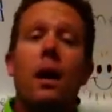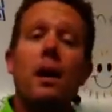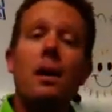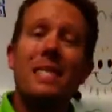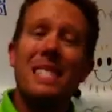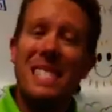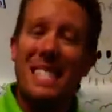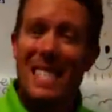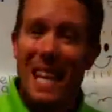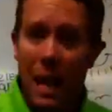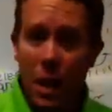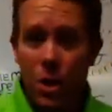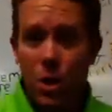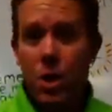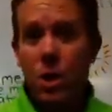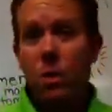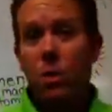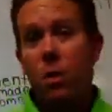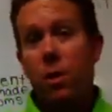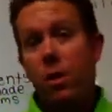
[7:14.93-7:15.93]

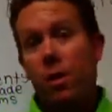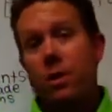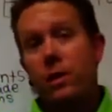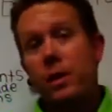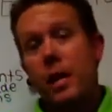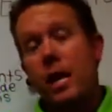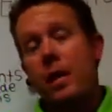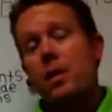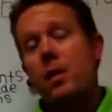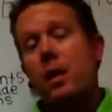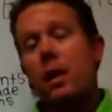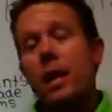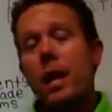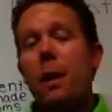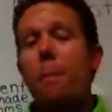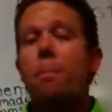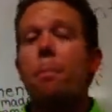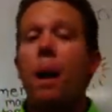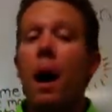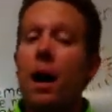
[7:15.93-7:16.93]
section where there's actually
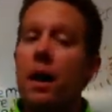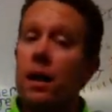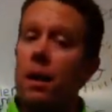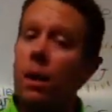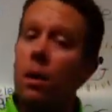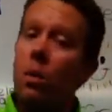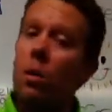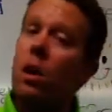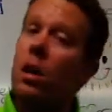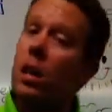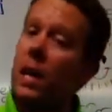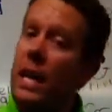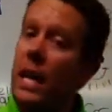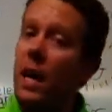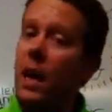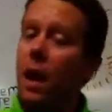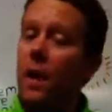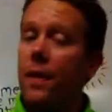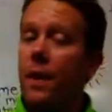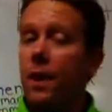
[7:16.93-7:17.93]
a button or a
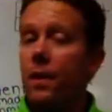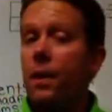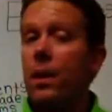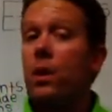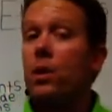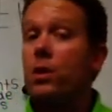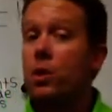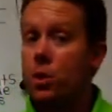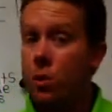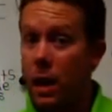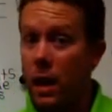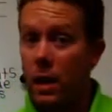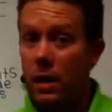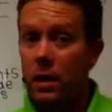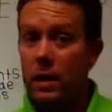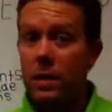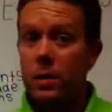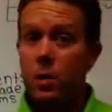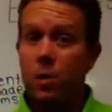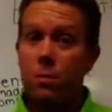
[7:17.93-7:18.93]
link on there that goes
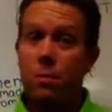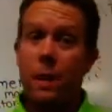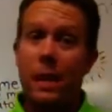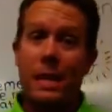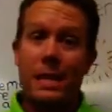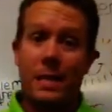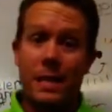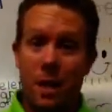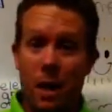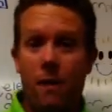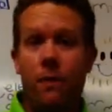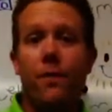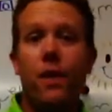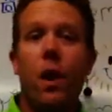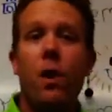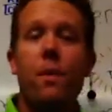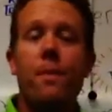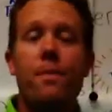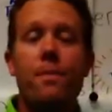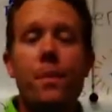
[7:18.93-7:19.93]
directly to my cell
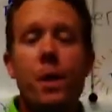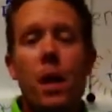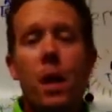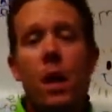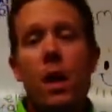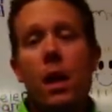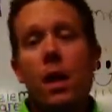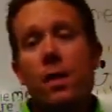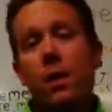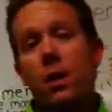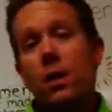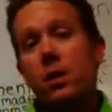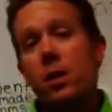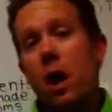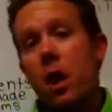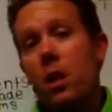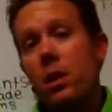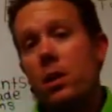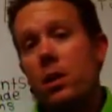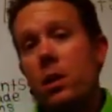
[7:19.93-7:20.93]
phone. There's
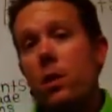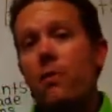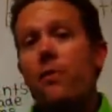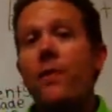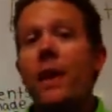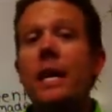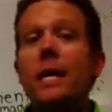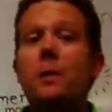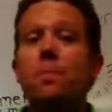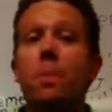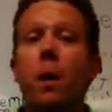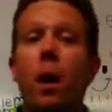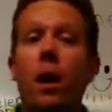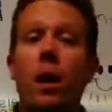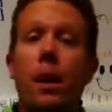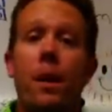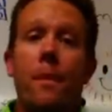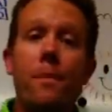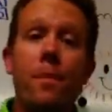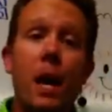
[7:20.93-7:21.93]
also
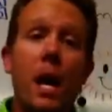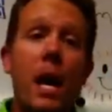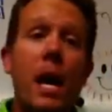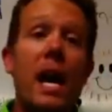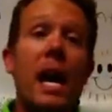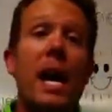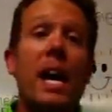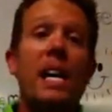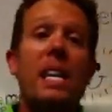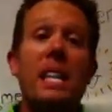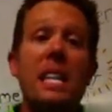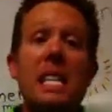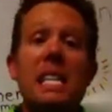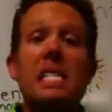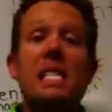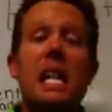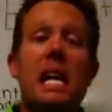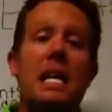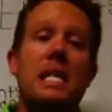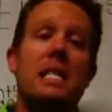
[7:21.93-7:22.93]
Facebook, and
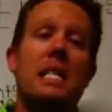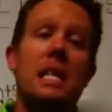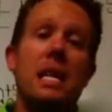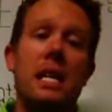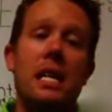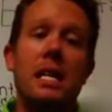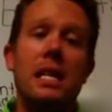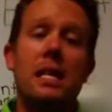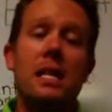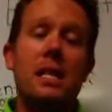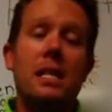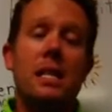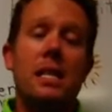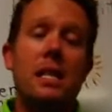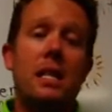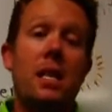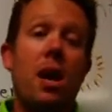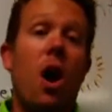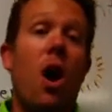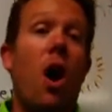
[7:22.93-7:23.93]
these
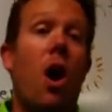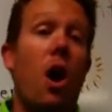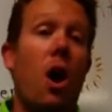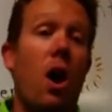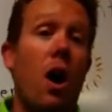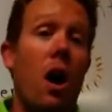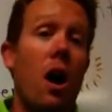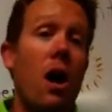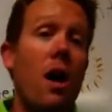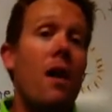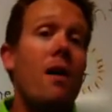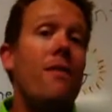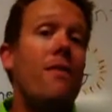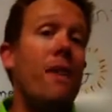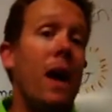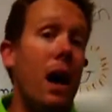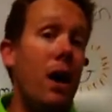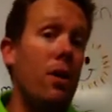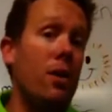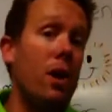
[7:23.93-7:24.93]
lessons are
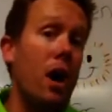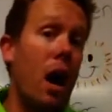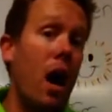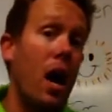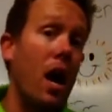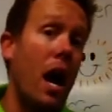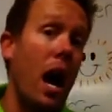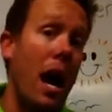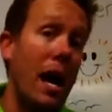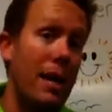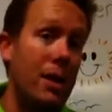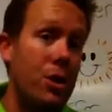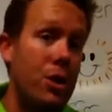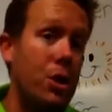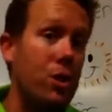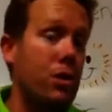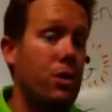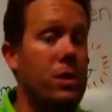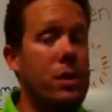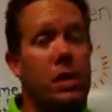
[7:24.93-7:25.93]
found on
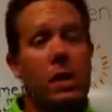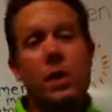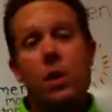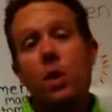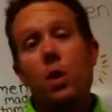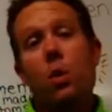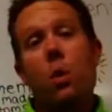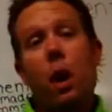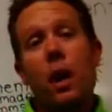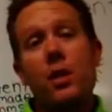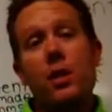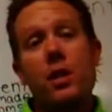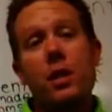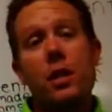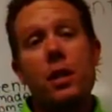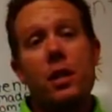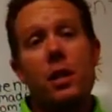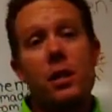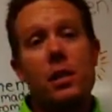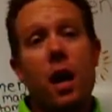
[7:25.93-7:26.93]
iTunes. Unless you're watching
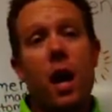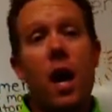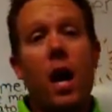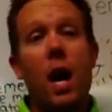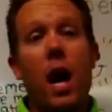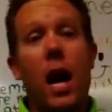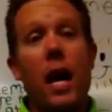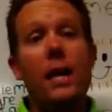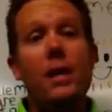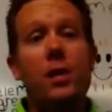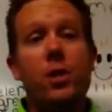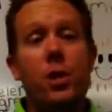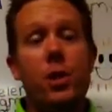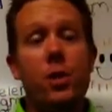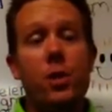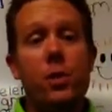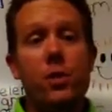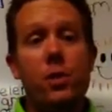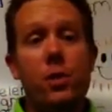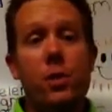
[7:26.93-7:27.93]
this on
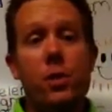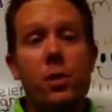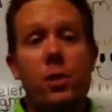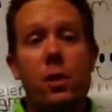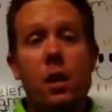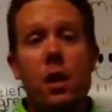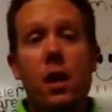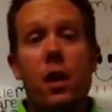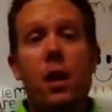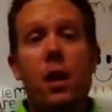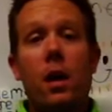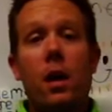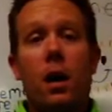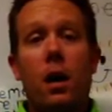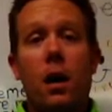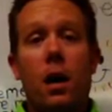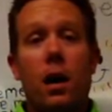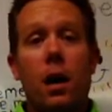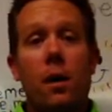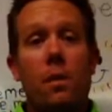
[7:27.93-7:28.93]
iTunes,
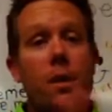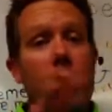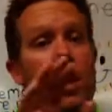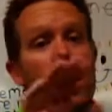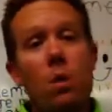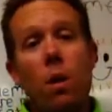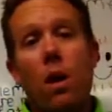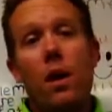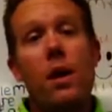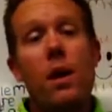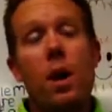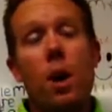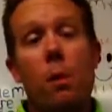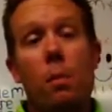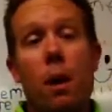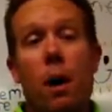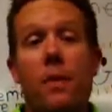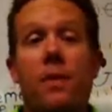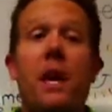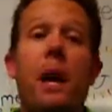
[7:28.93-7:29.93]
then you already know
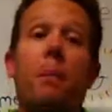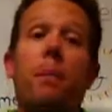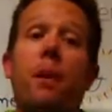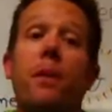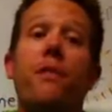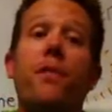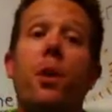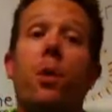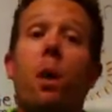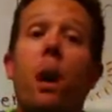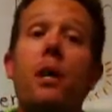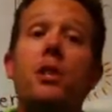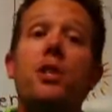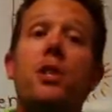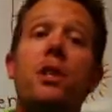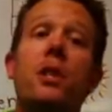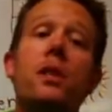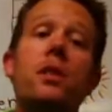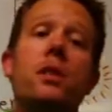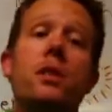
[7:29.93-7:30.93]
about that. But if you're
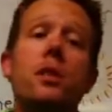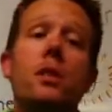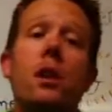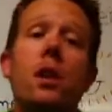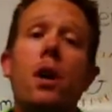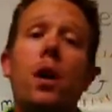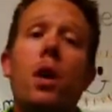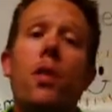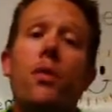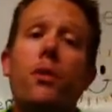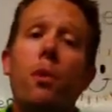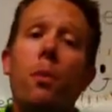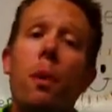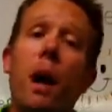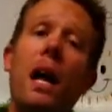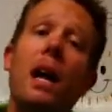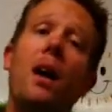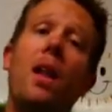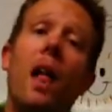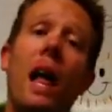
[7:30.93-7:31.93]
watching this through
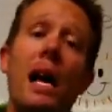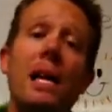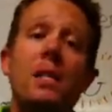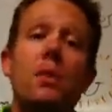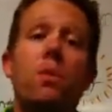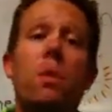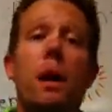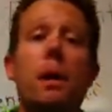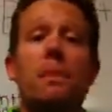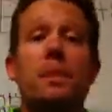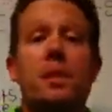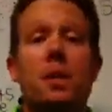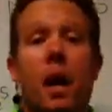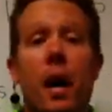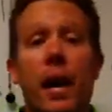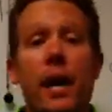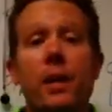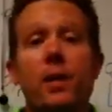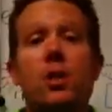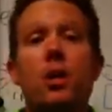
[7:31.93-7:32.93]
my class
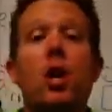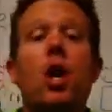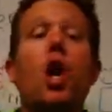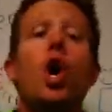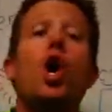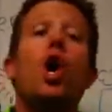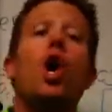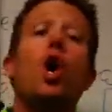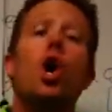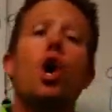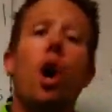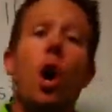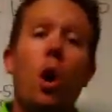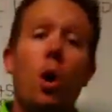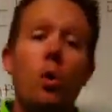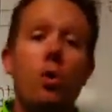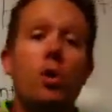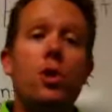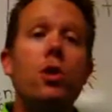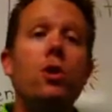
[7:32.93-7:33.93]
website,
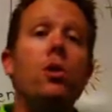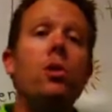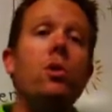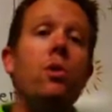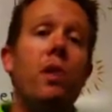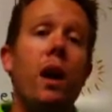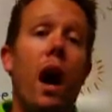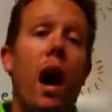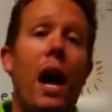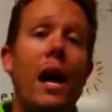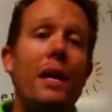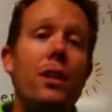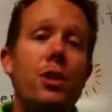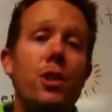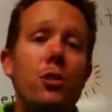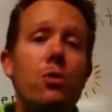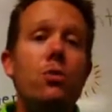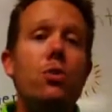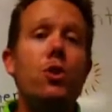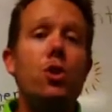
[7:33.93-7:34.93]
go to the
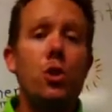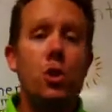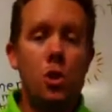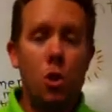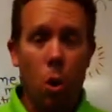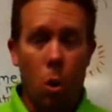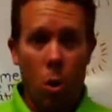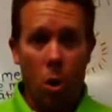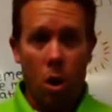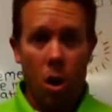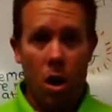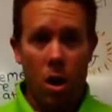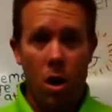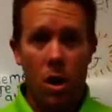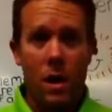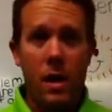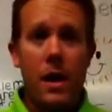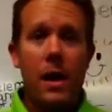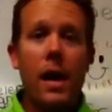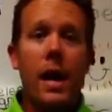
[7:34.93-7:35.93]
iTunes store
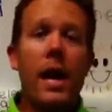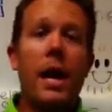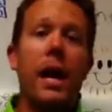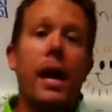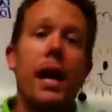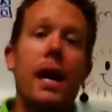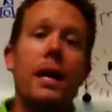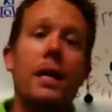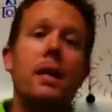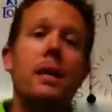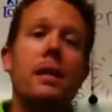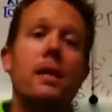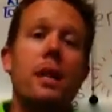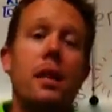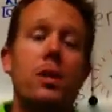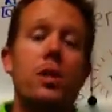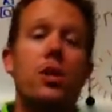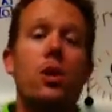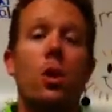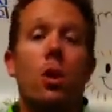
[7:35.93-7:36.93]
and
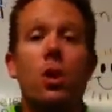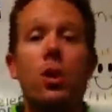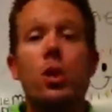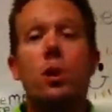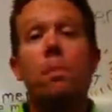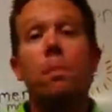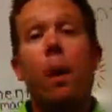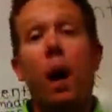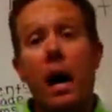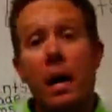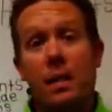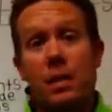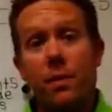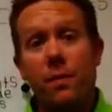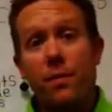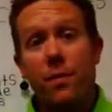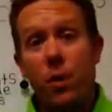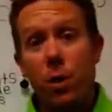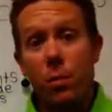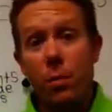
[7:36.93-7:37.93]
search
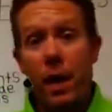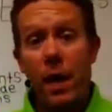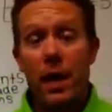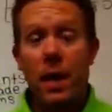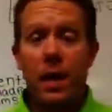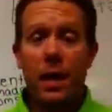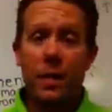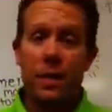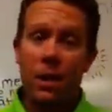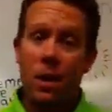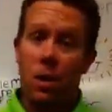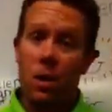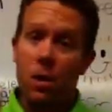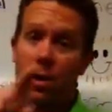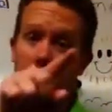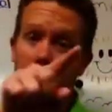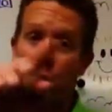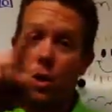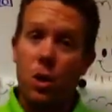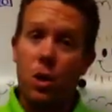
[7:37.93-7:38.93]
Passafume in the
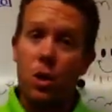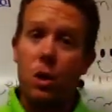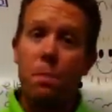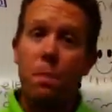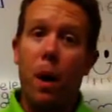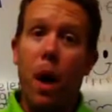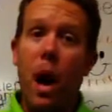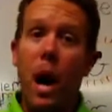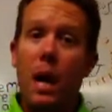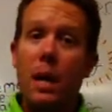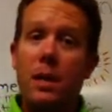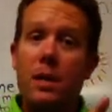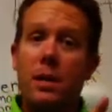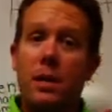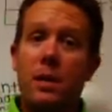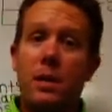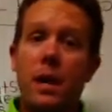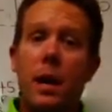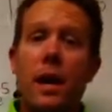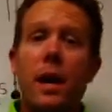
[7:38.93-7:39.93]
little search
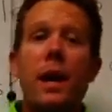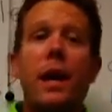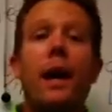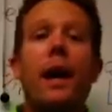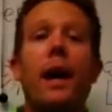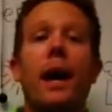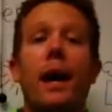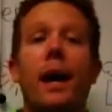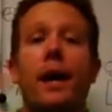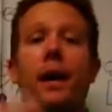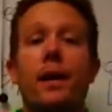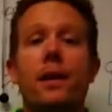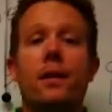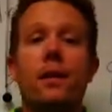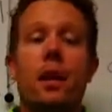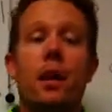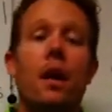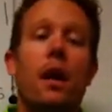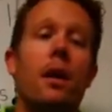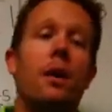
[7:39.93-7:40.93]
box, and
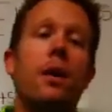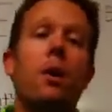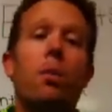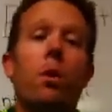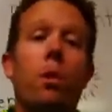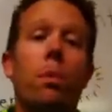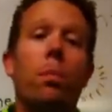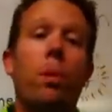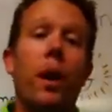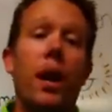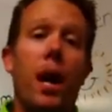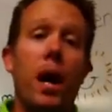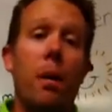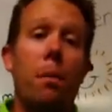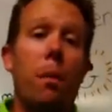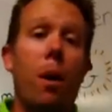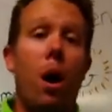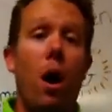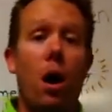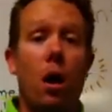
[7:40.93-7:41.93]
it will bring
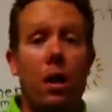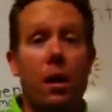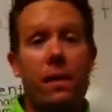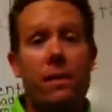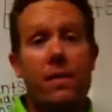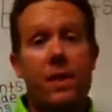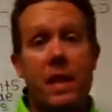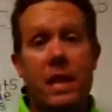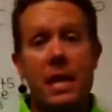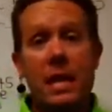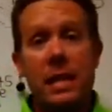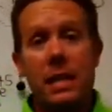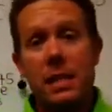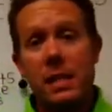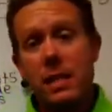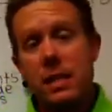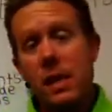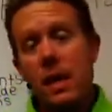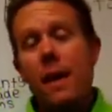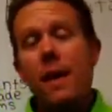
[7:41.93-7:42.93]
up all of
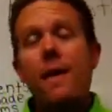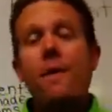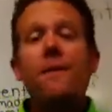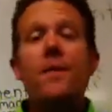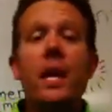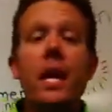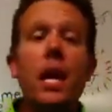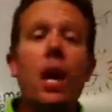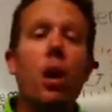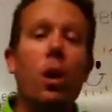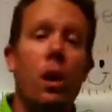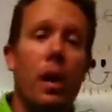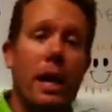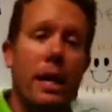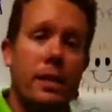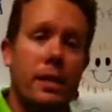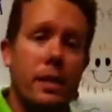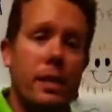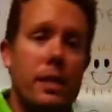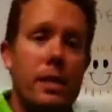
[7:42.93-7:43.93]
these video
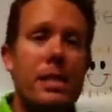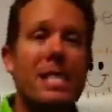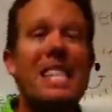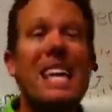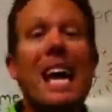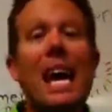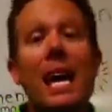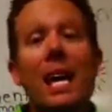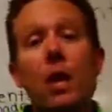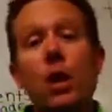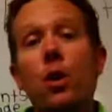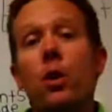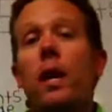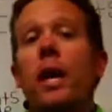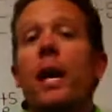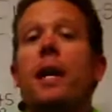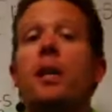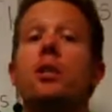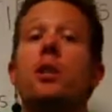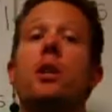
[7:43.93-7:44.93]
lessons. Then you can
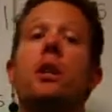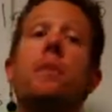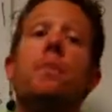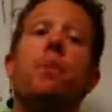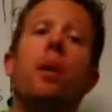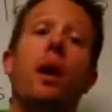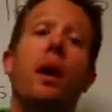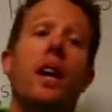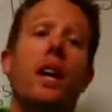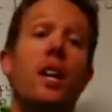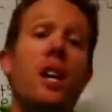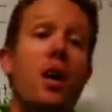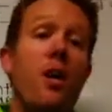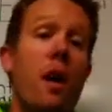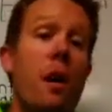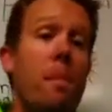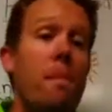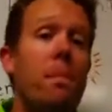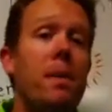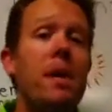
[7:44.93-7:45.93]
actually plug in your
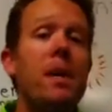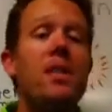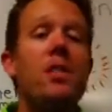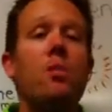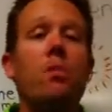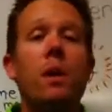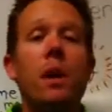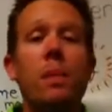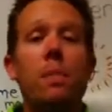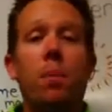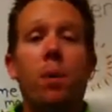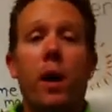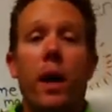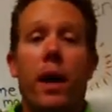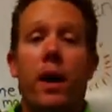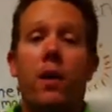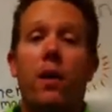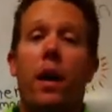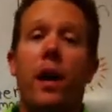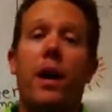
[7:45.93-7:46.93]
MP3
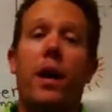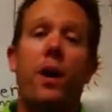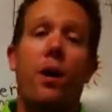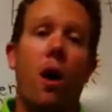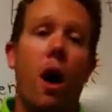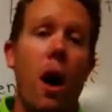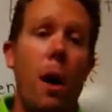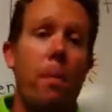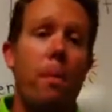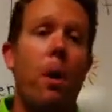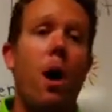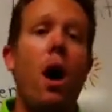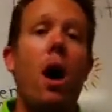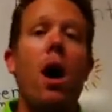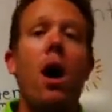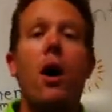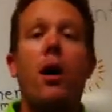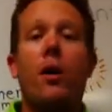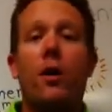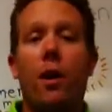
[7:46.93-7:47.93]
player like your
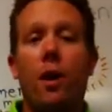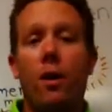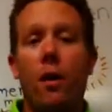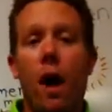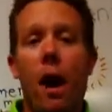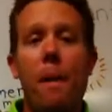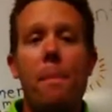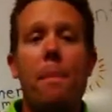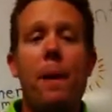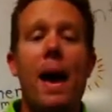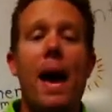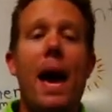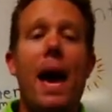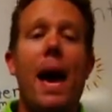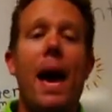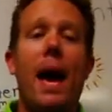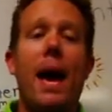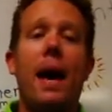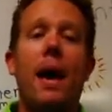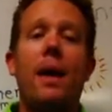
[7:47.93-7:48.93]
iPod or your
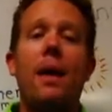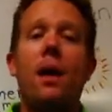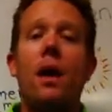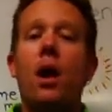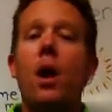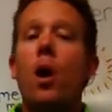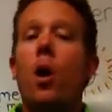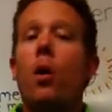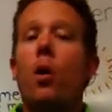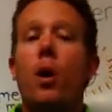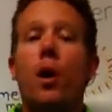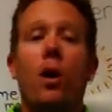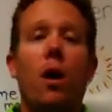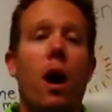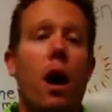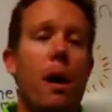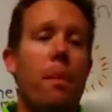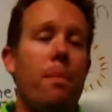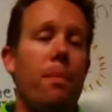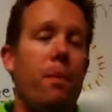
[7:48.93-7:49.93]
iPad or your
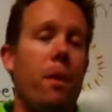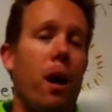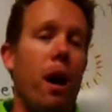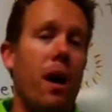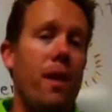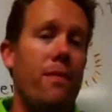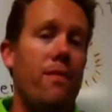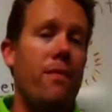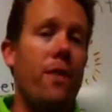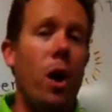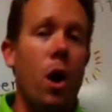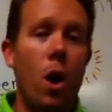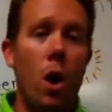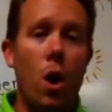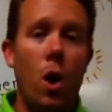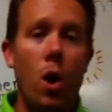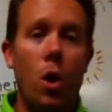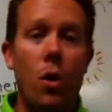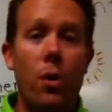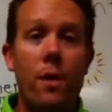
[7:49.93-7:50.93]

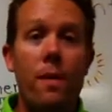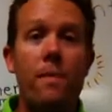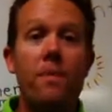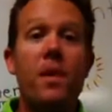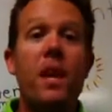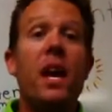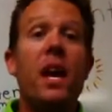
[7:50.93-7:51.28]
iPhone,